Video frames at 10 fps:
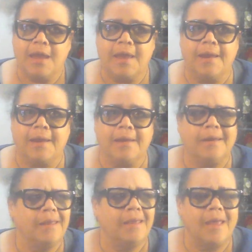
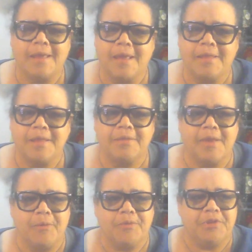and I think
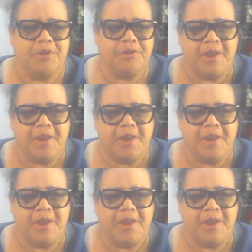that was the